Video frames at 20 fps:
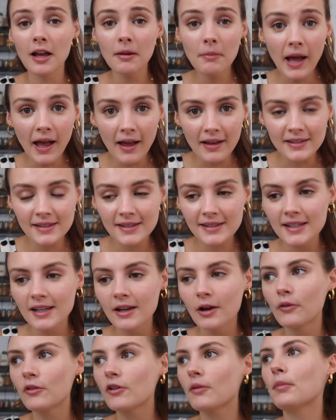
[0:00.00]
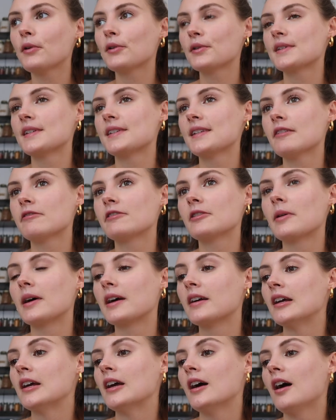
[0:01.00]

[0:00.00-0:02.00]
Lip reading: a mess. We've got boxes everywhere.